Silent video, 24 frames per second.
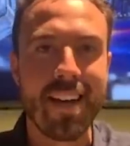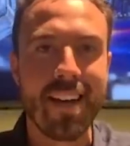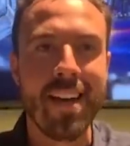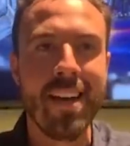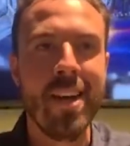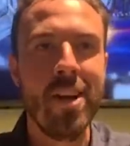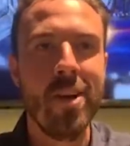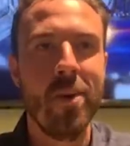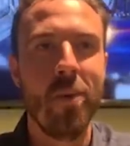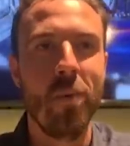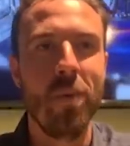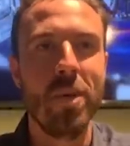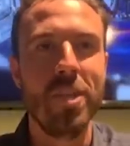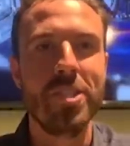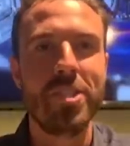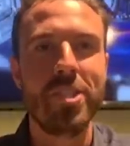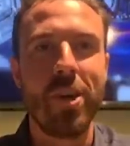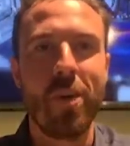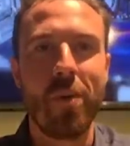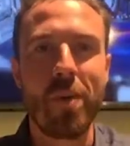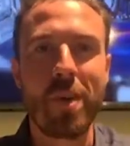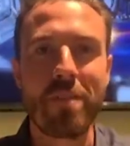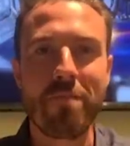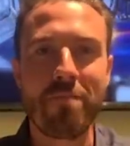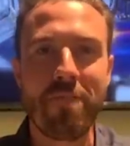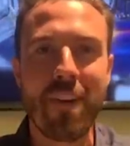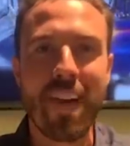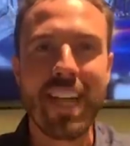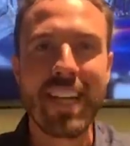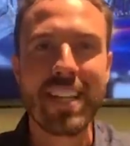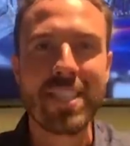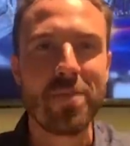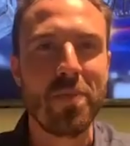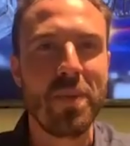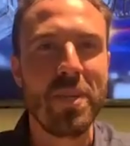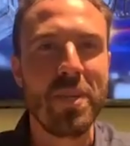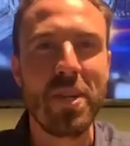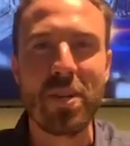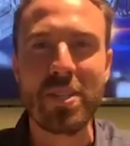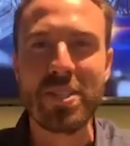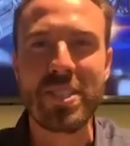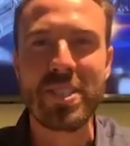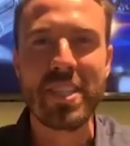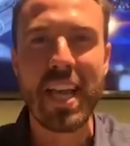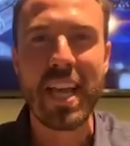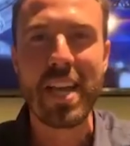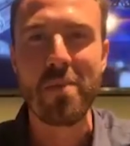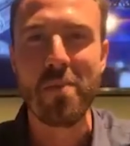We're showing face. We're not
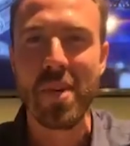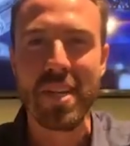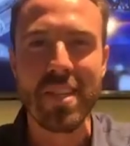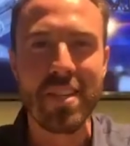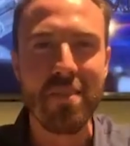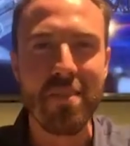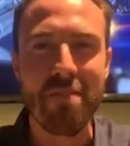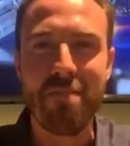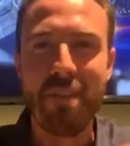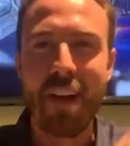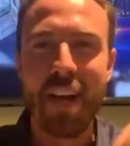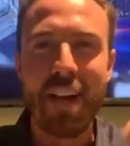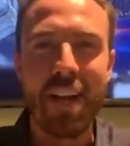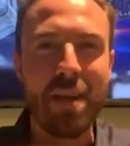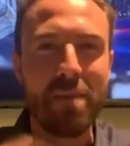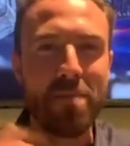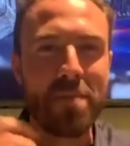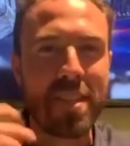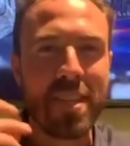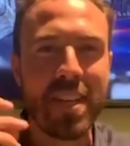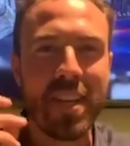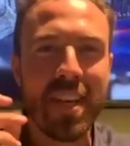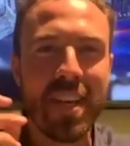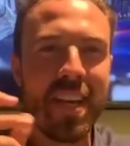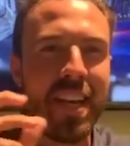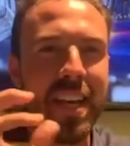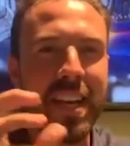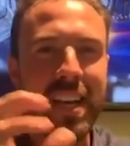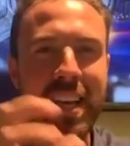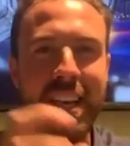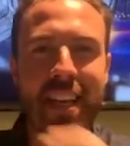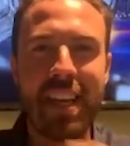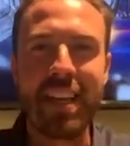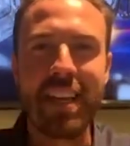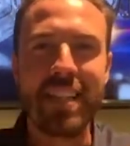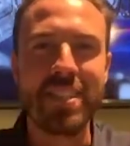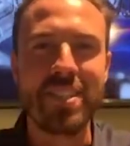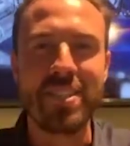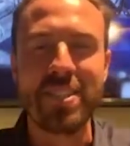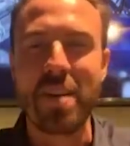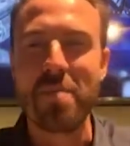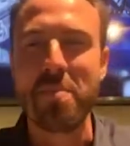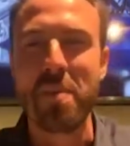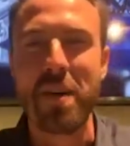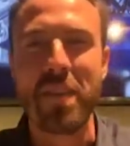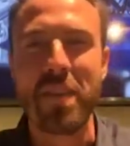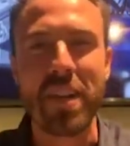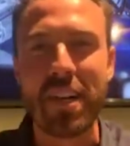saying we're developed in
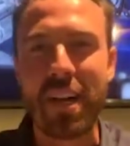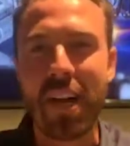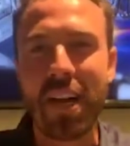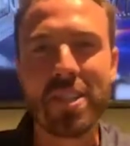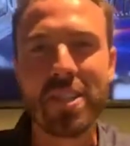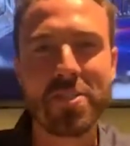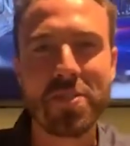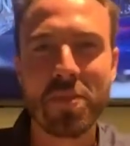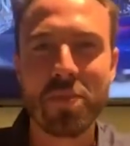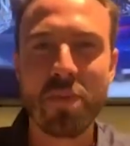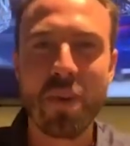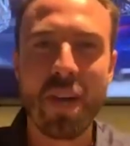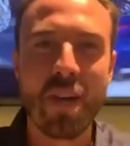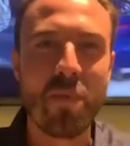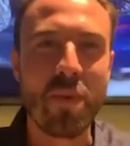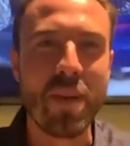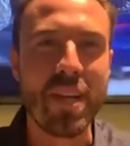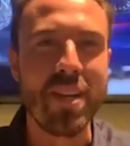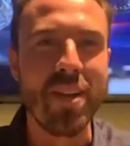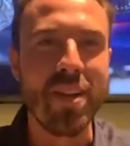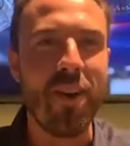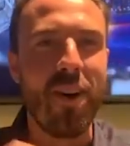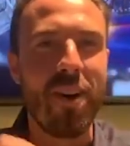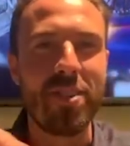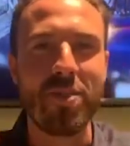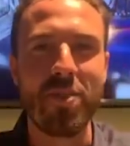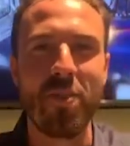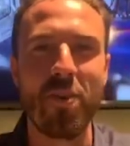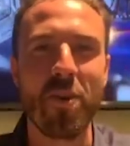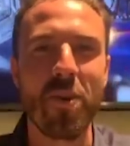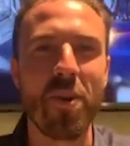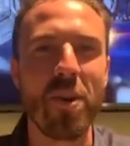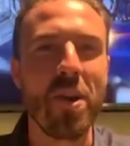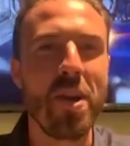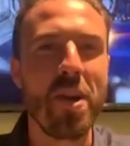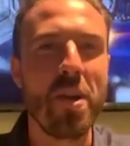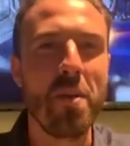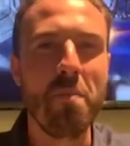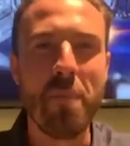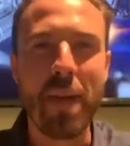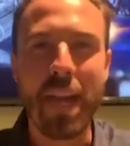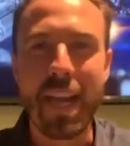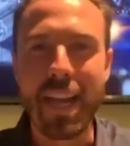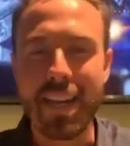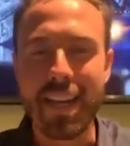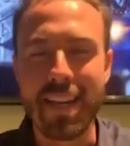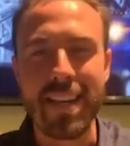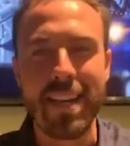some other country where we're not, or
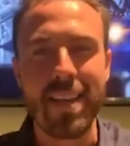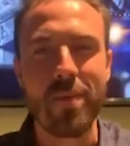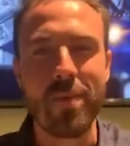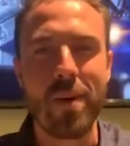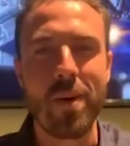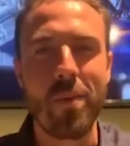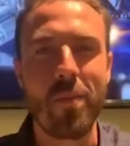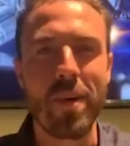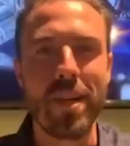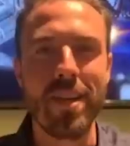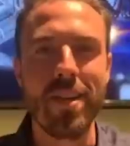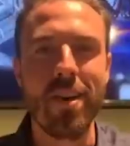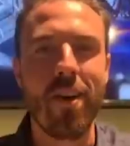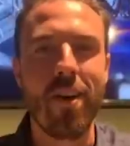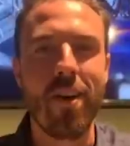made here where we're not.